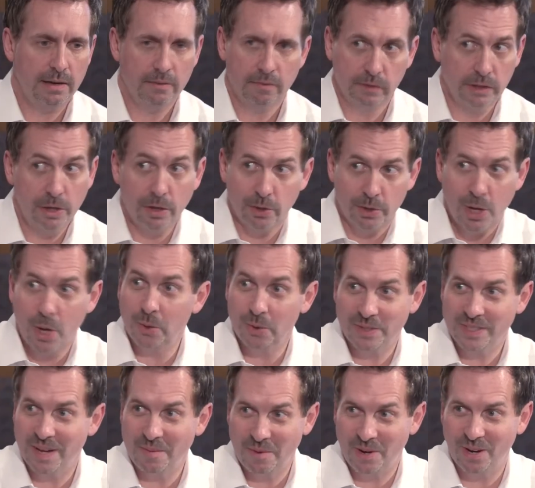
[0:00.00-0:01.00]
little known
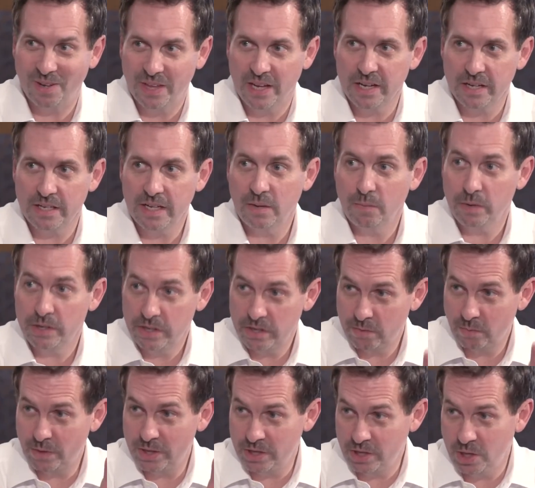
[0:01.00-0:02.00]
seminar that you did
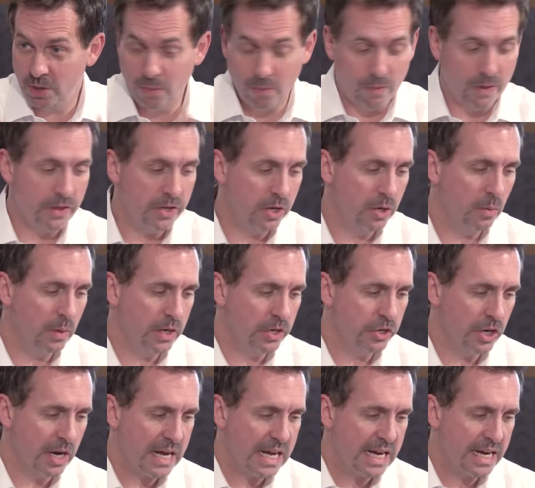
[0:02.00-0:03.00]
with you and
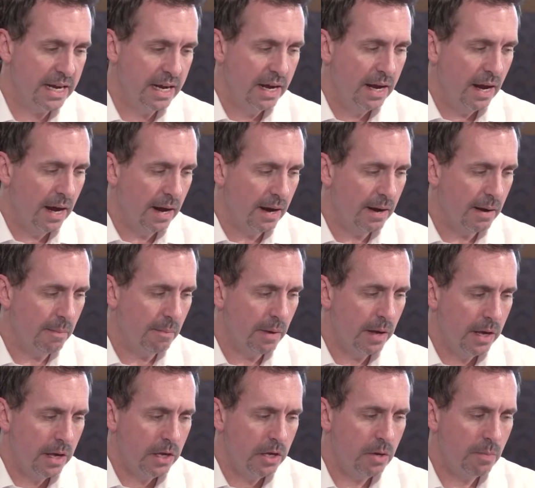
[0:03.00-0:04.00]
John,
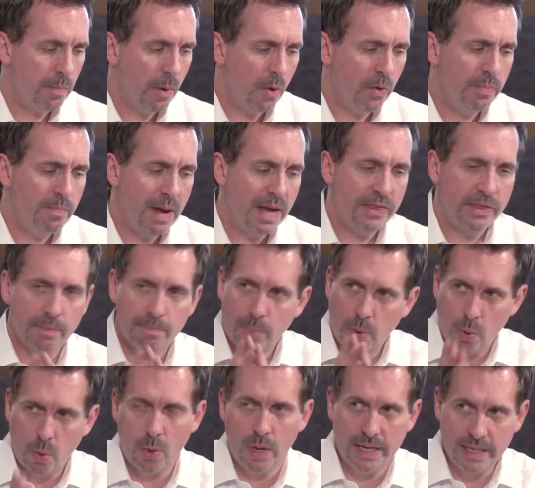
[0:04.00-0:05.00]
you both made the
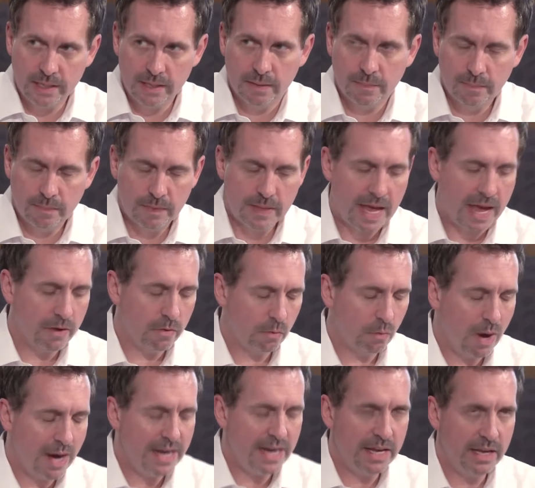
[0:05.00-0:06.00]
point that
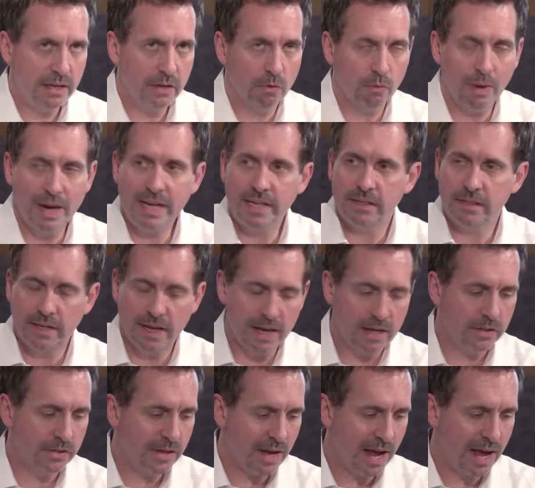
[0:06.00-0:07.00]
writing great
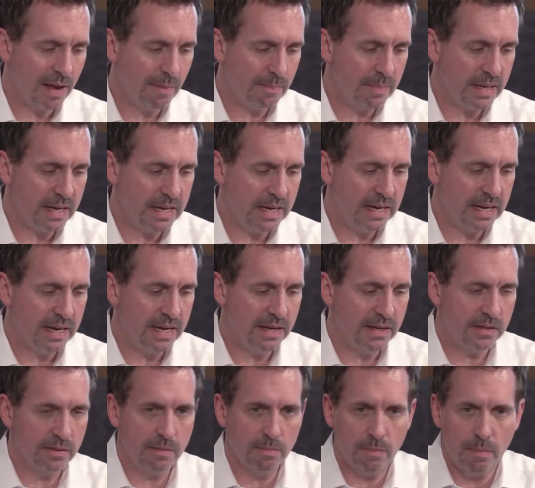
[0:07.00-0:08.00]
sales copy
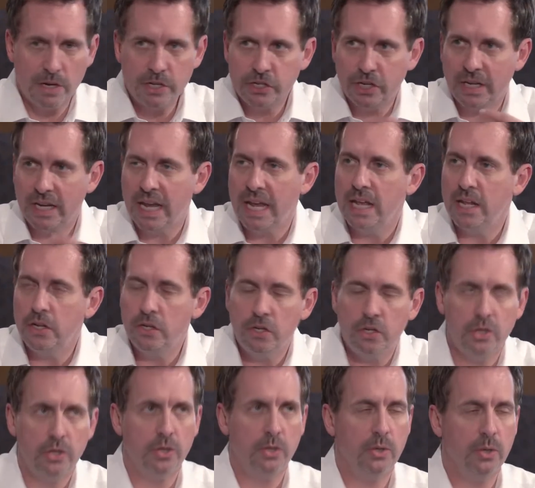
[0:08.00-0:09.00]
is much akin
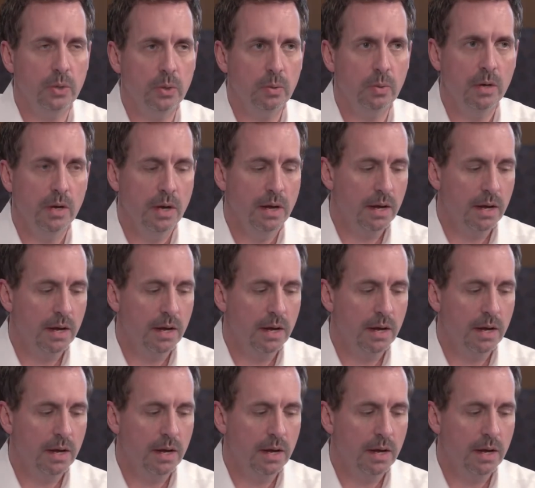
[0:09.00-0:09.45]
to